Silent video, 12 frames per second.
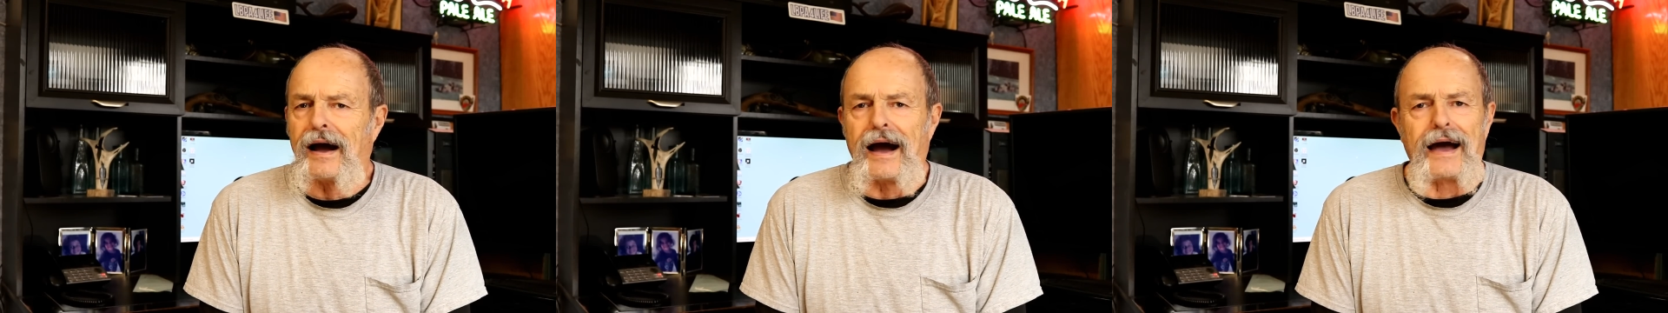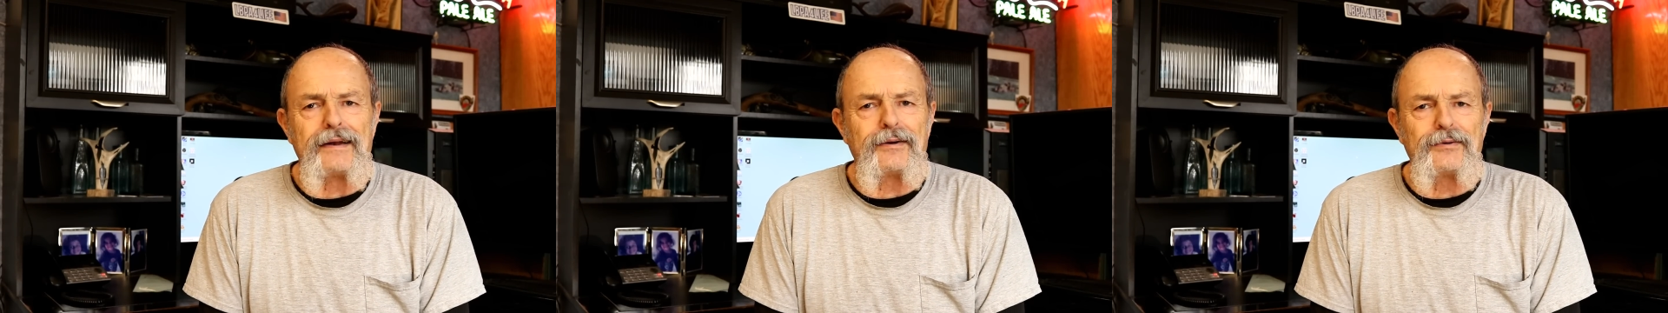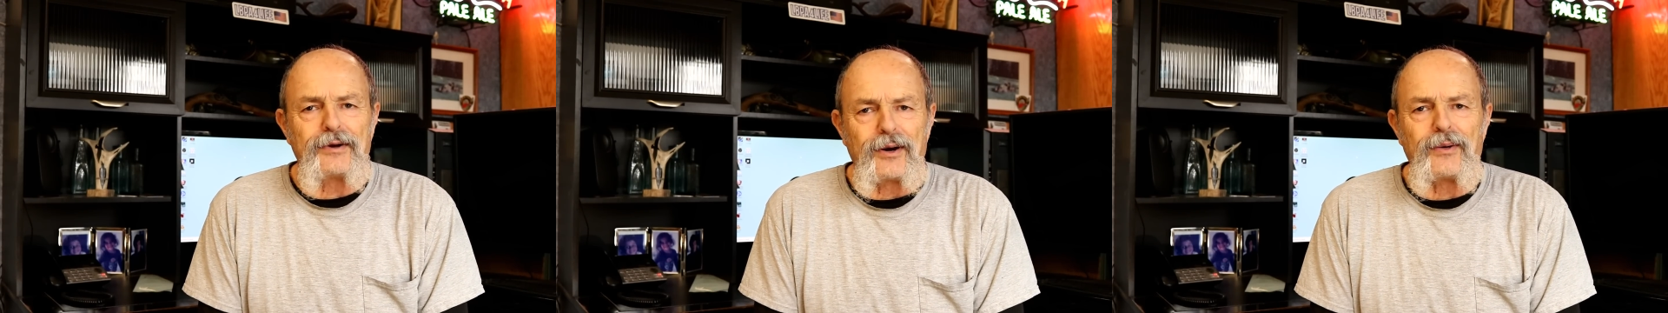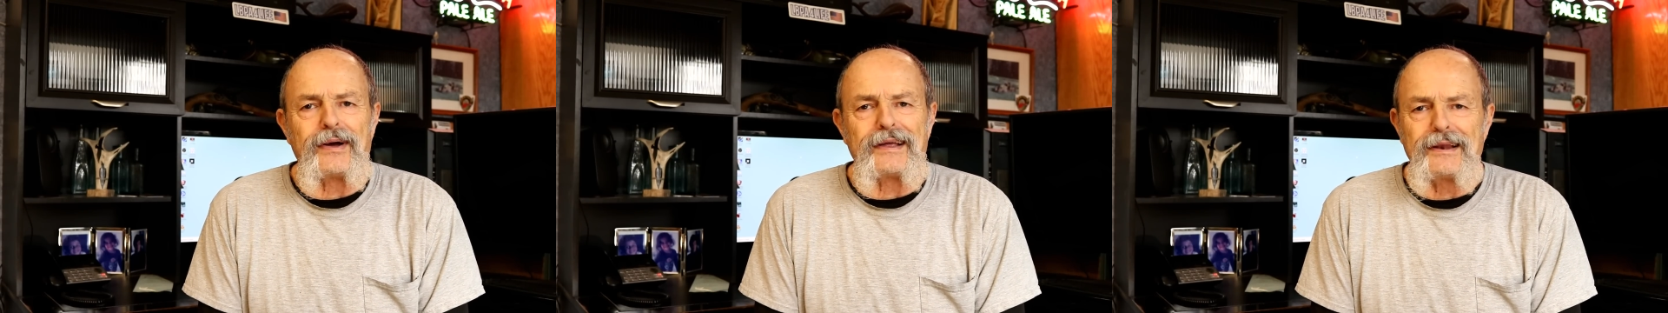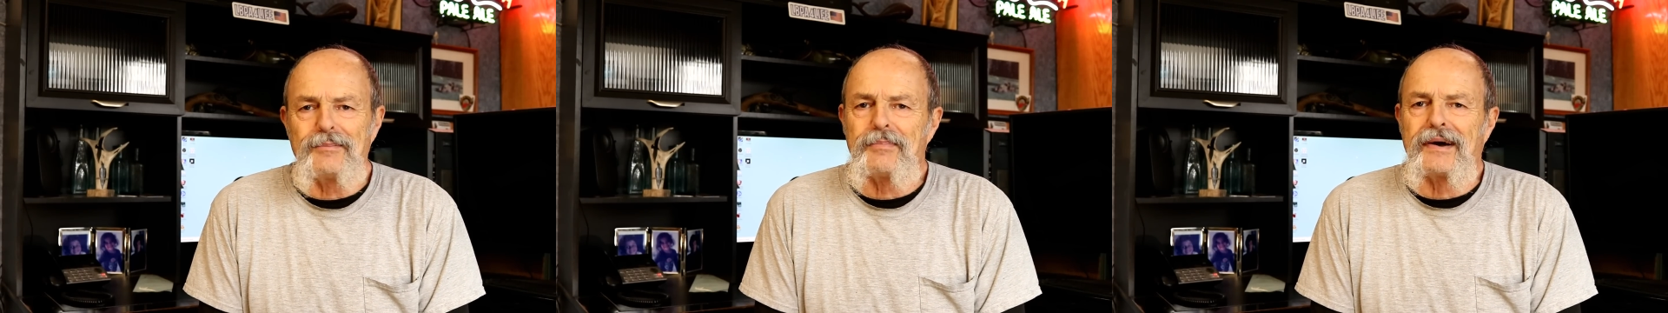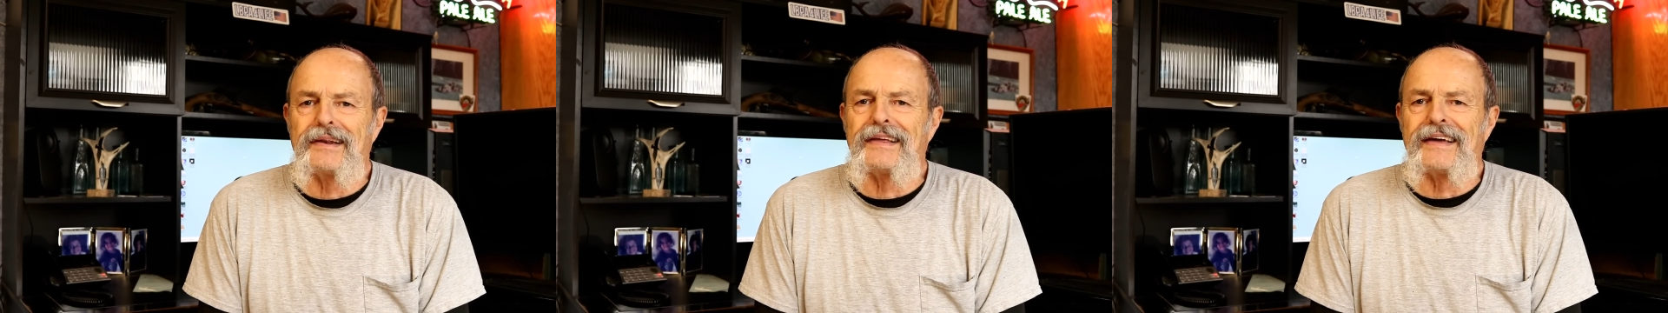I don't know
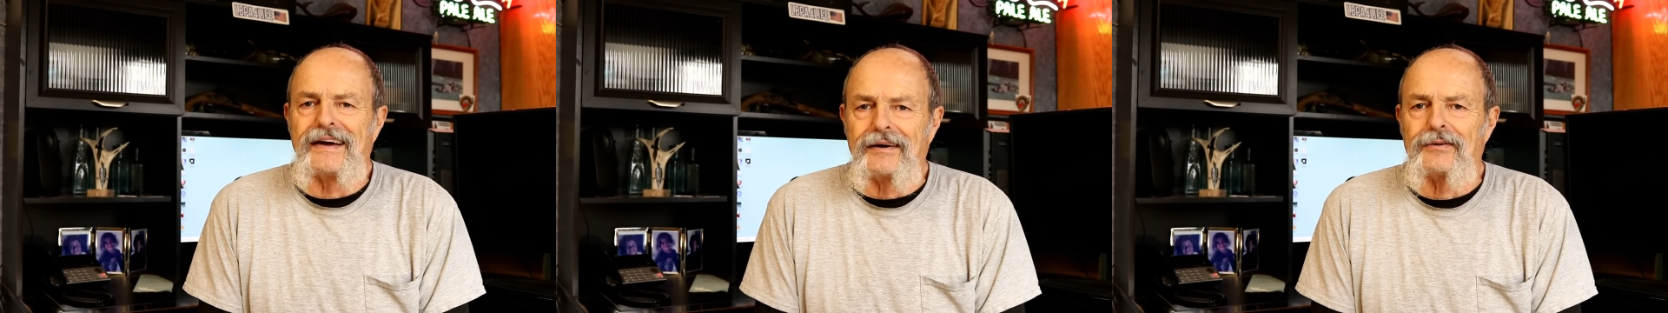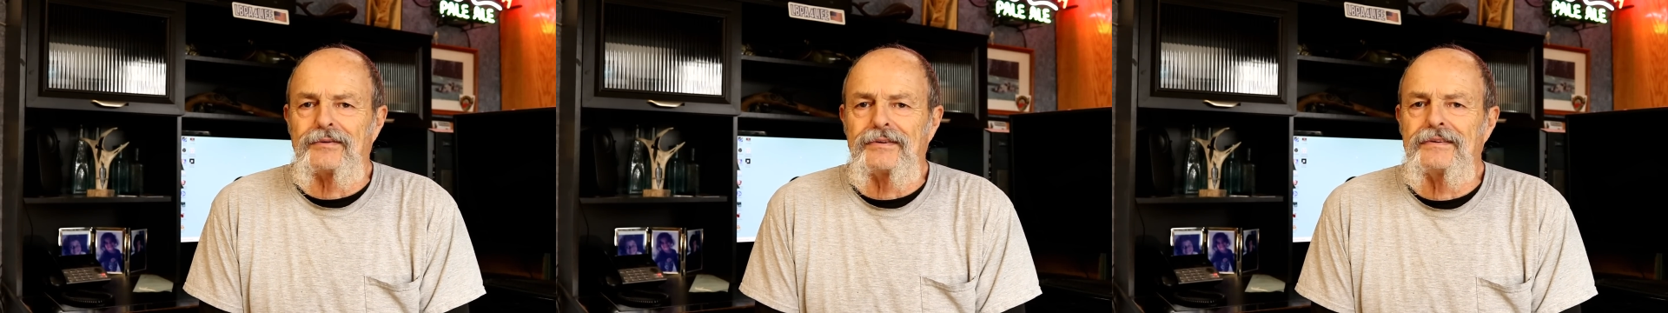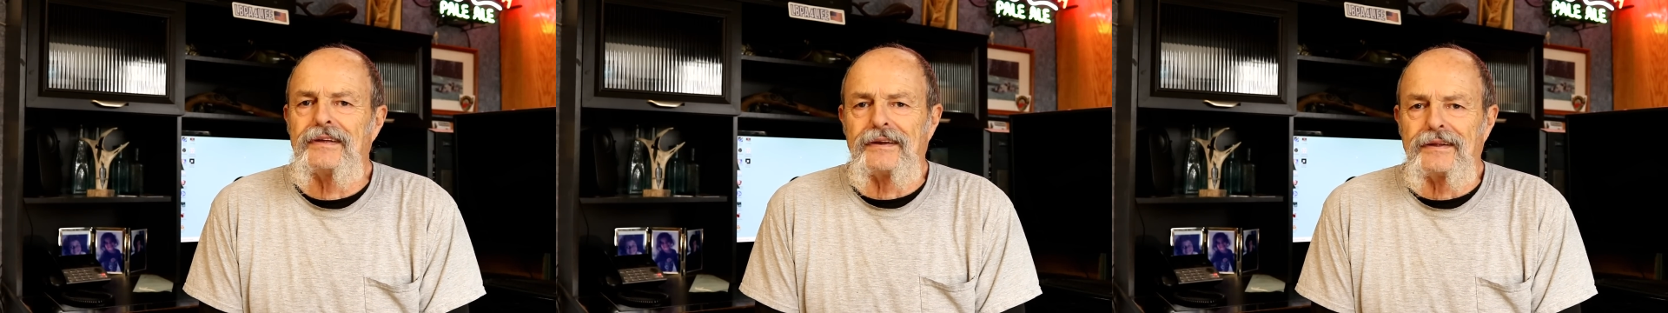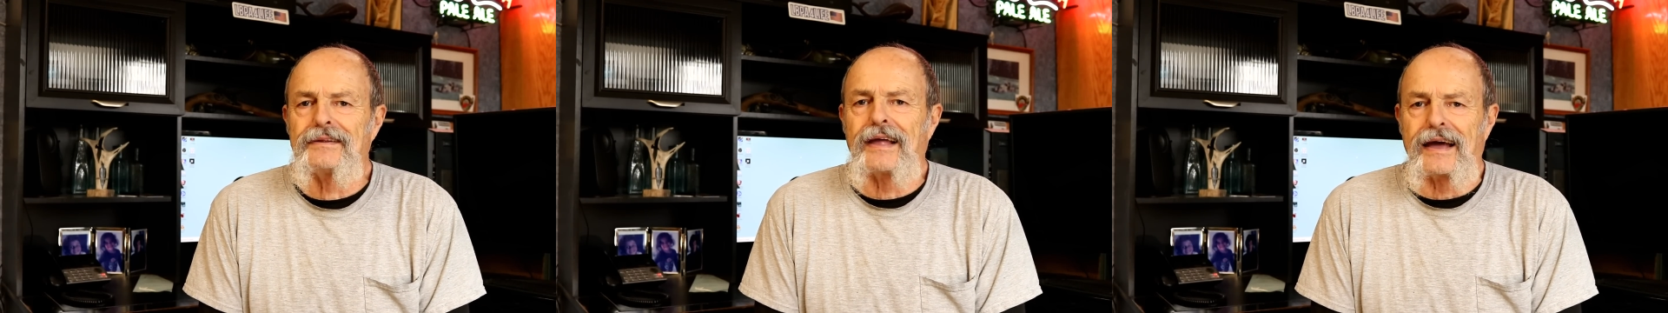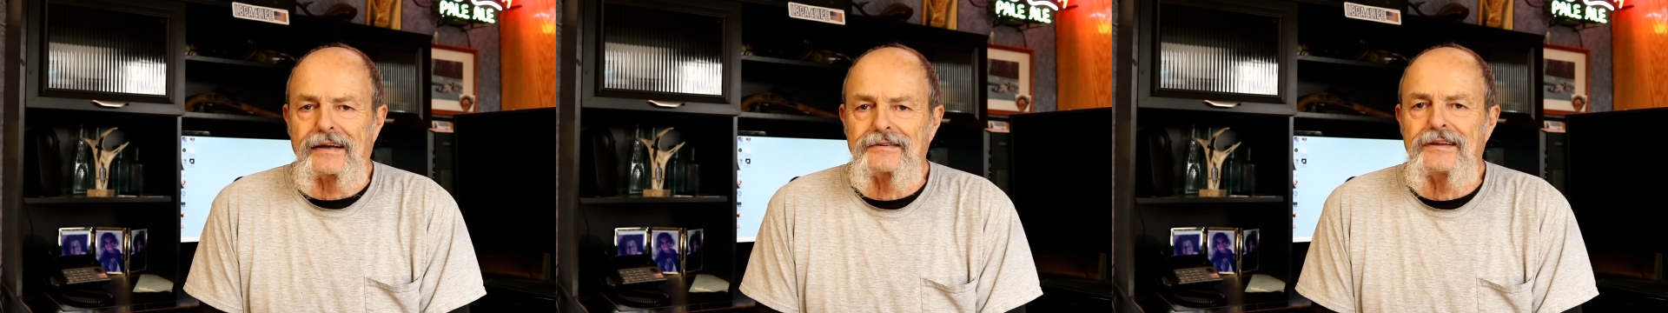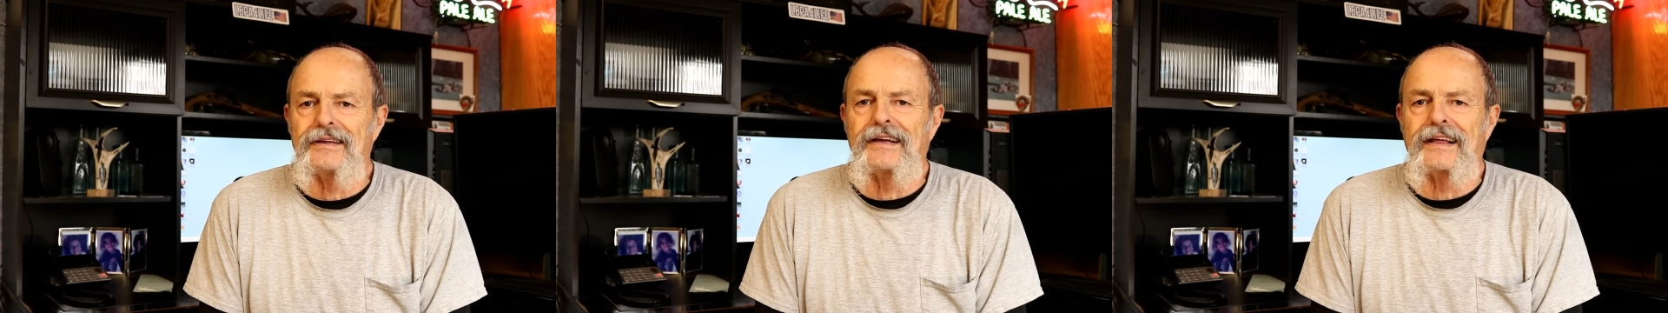anybody else that is actually